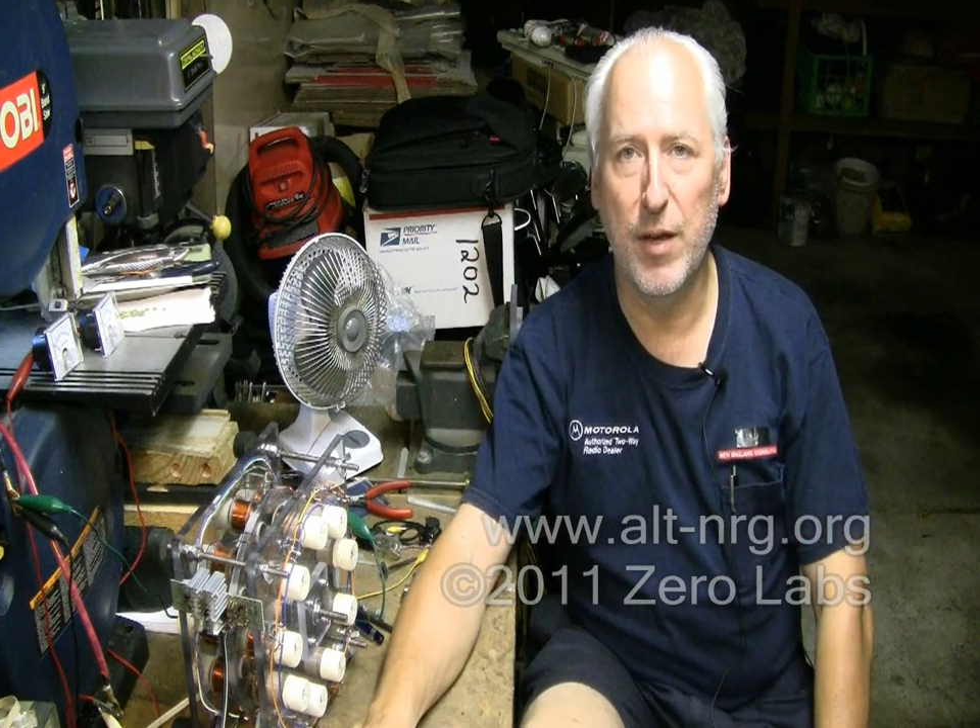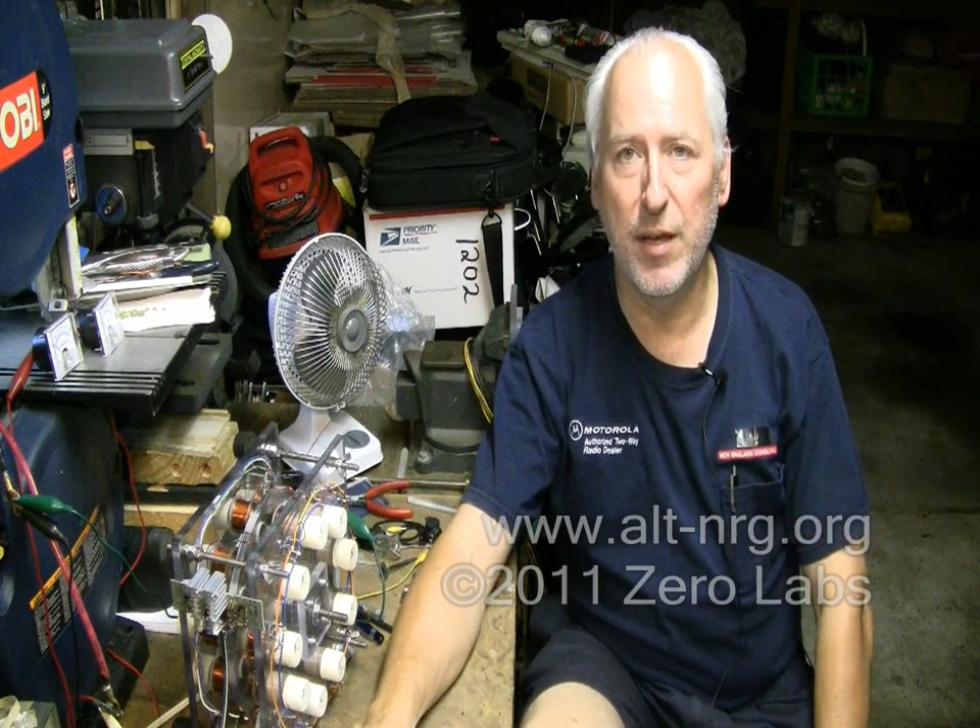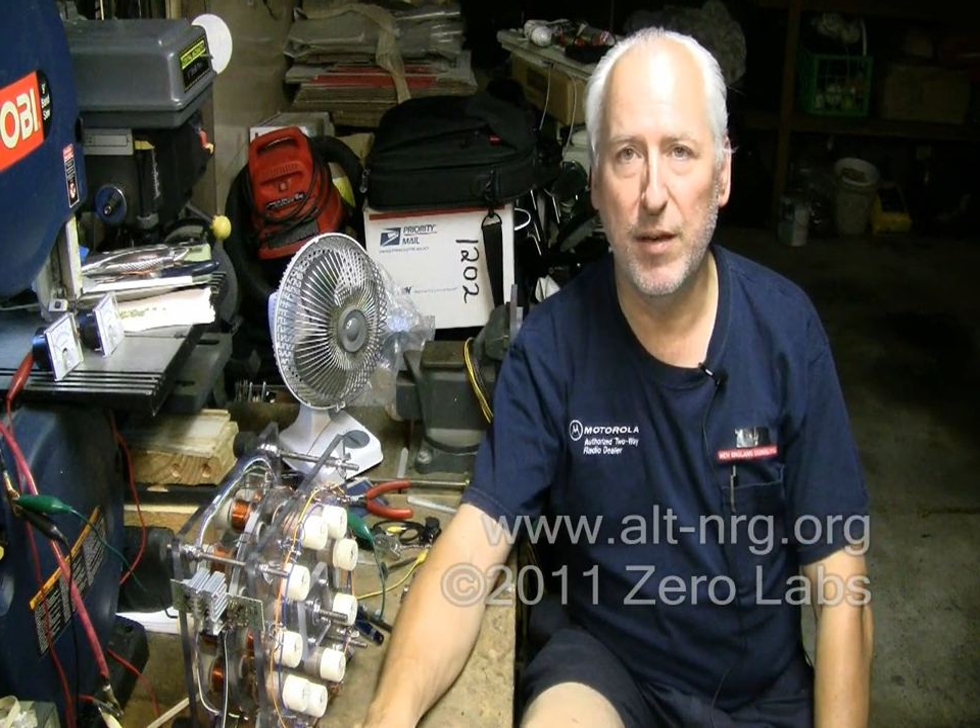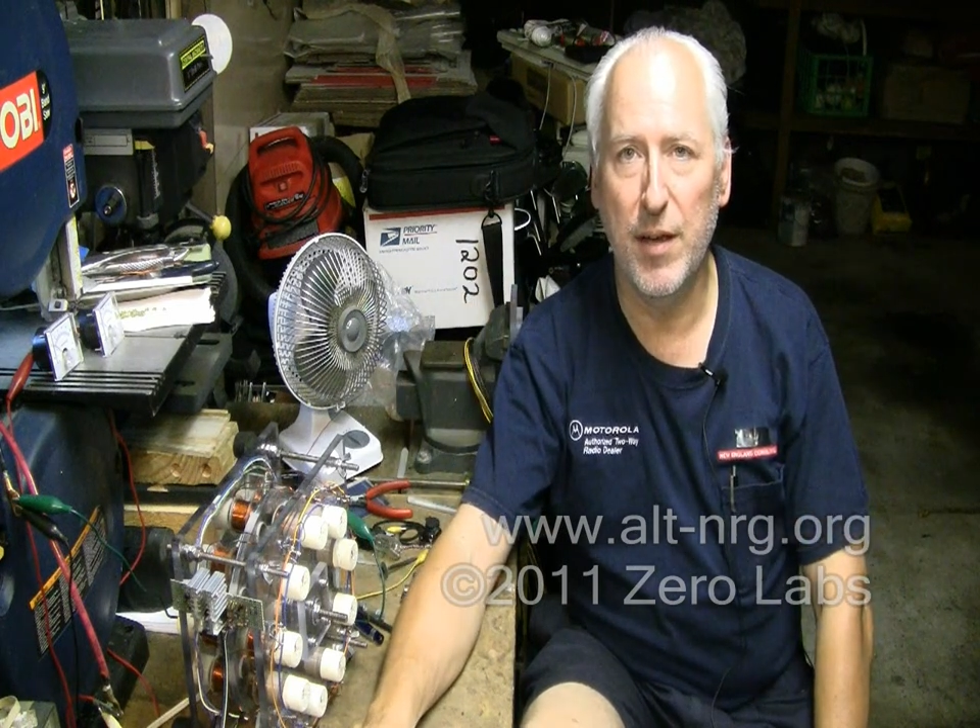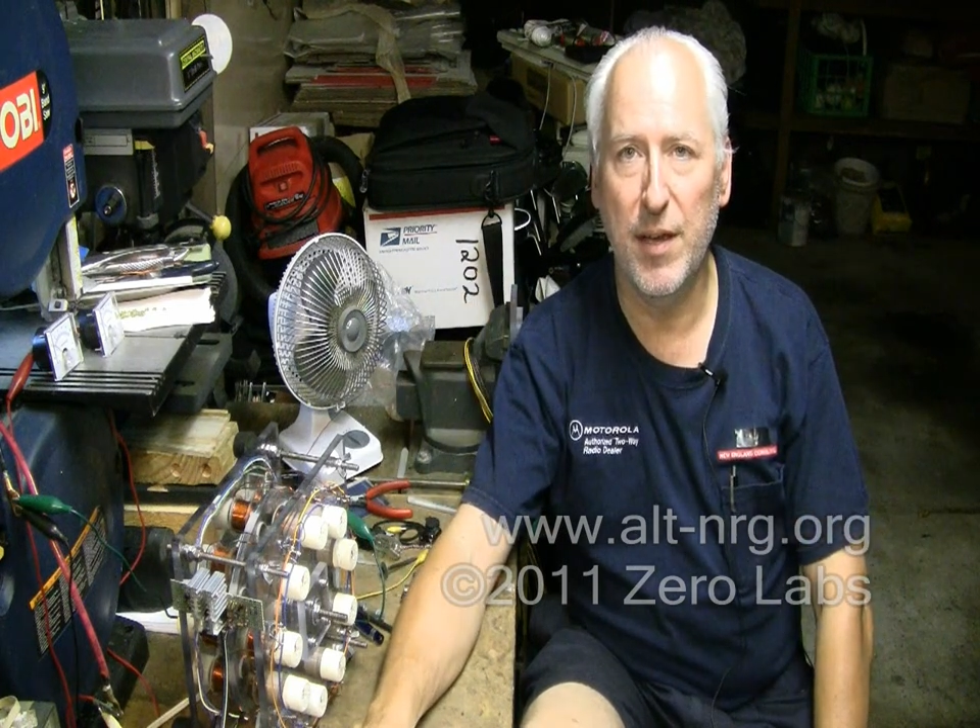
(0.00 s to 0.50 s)

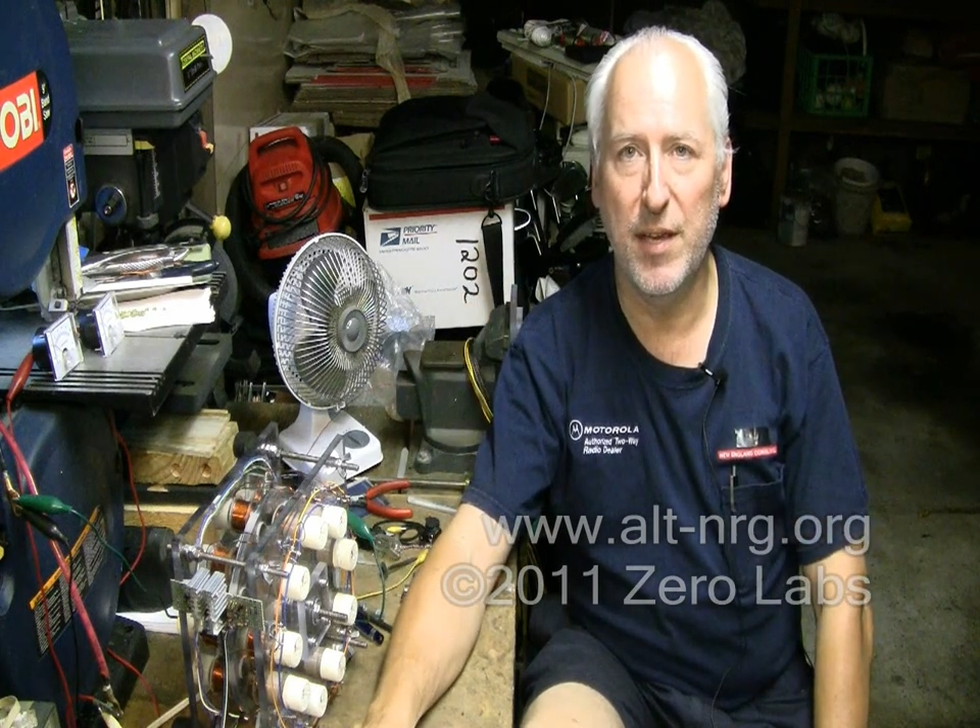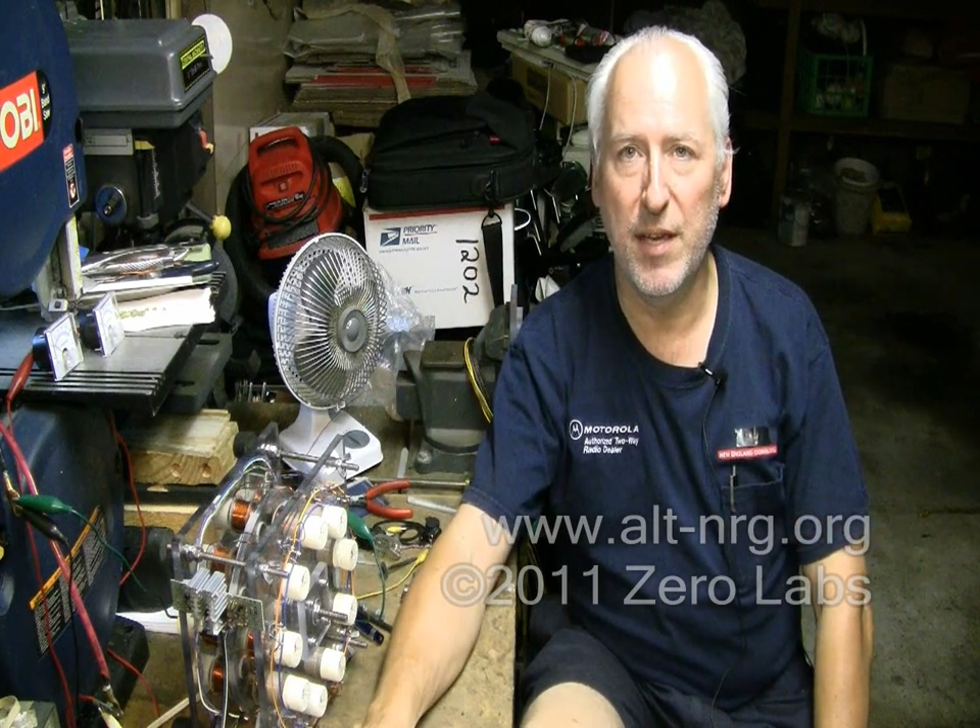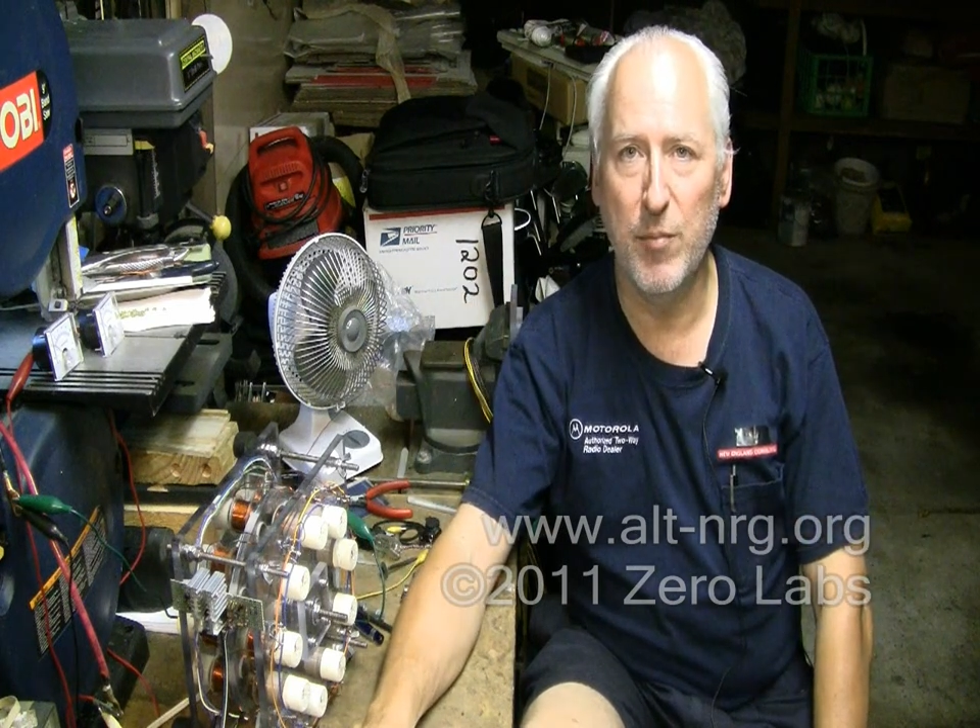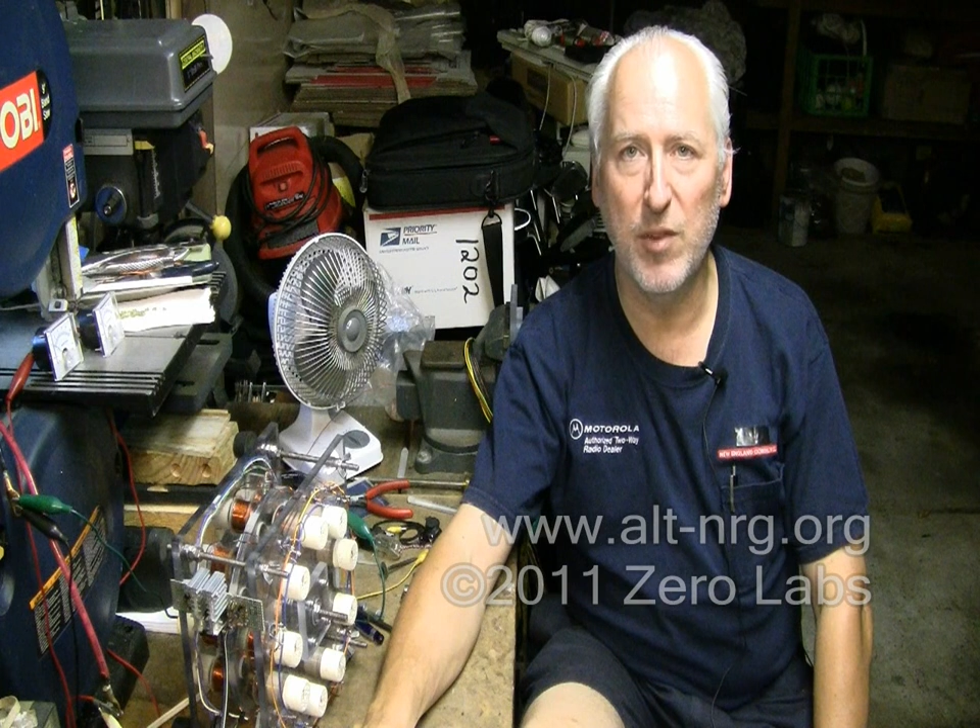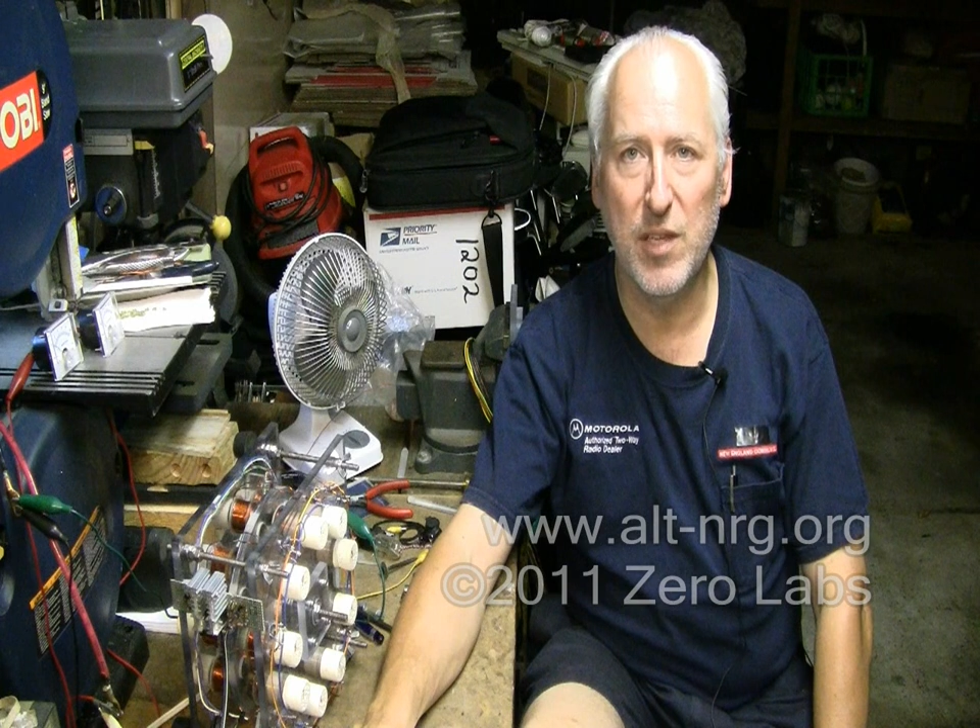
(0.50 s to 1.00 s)
And I
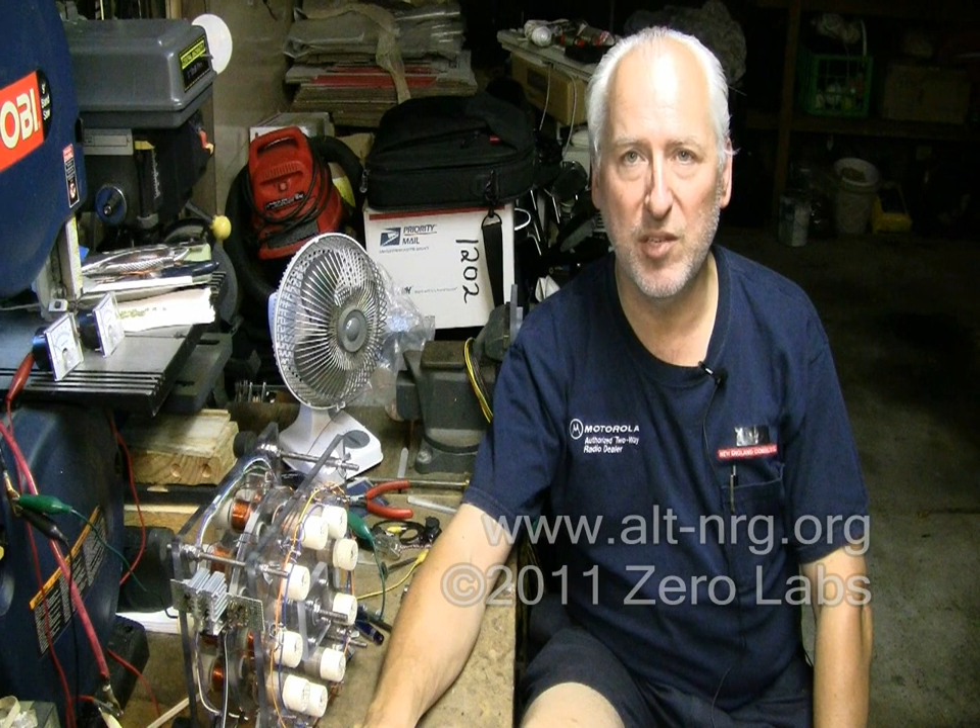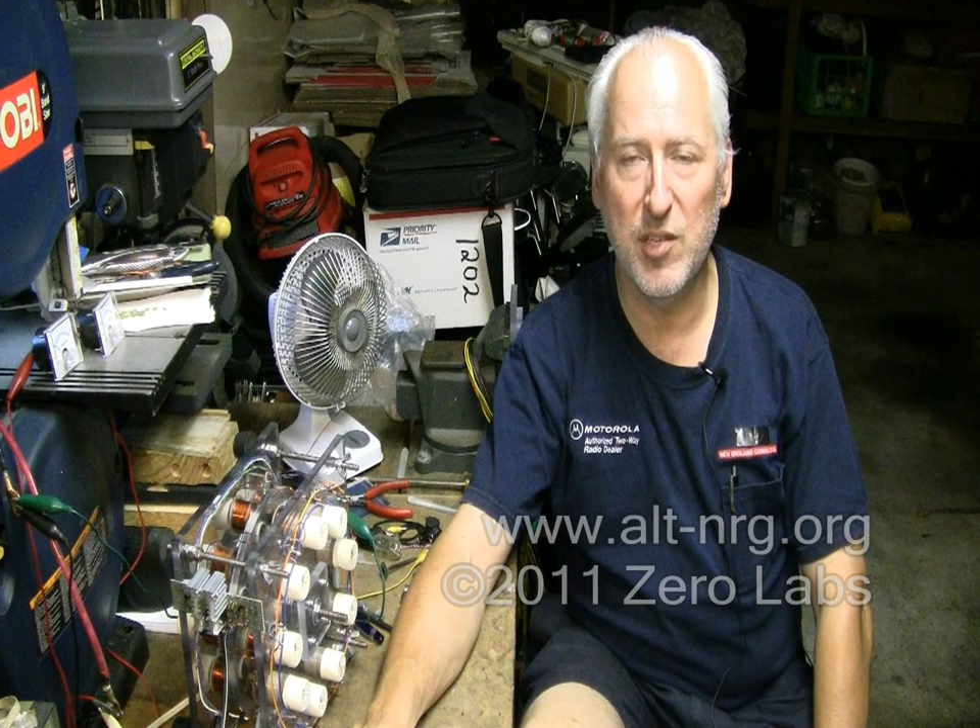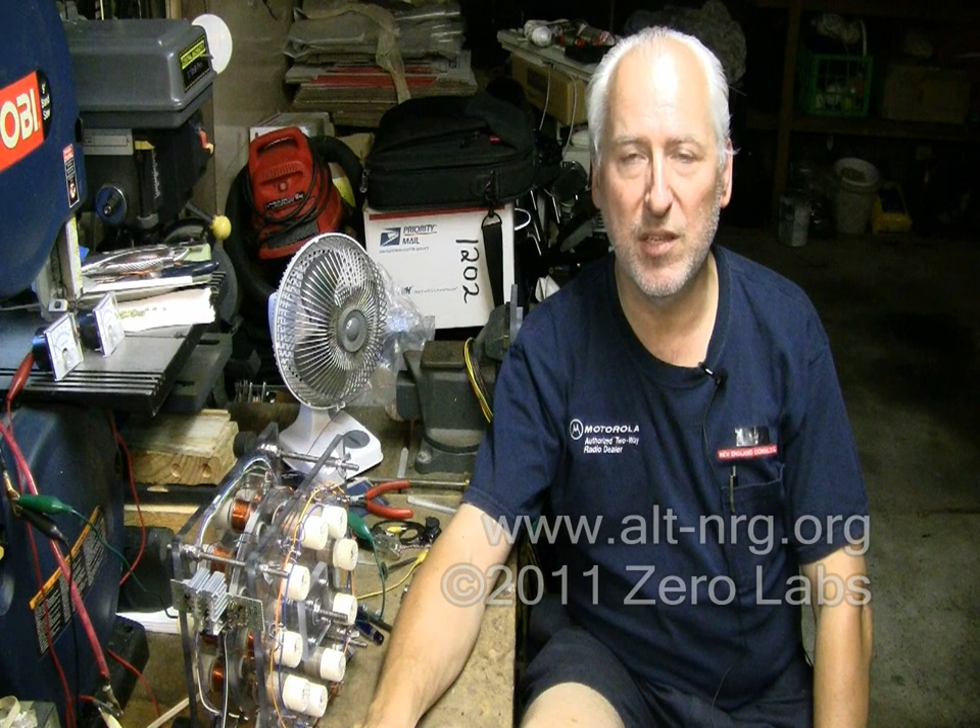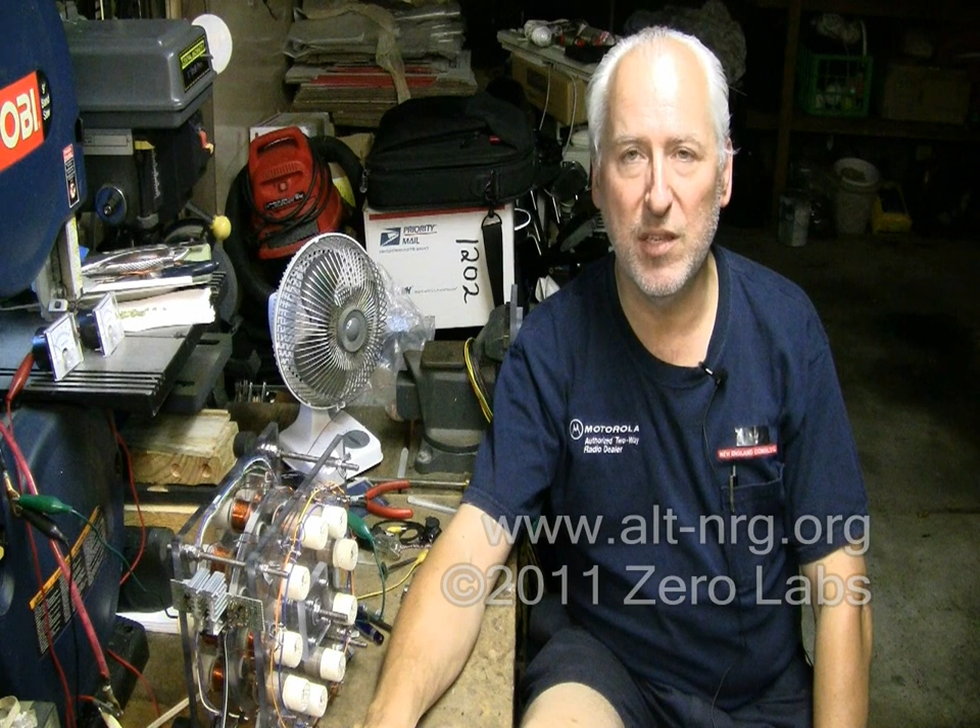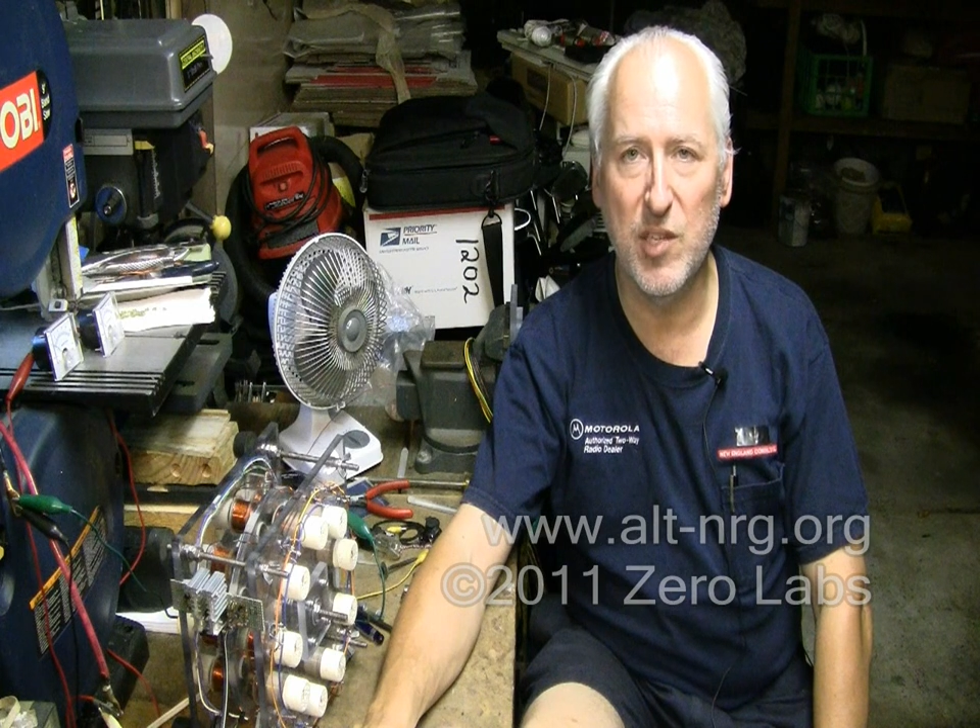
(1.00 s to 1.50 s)
am releasing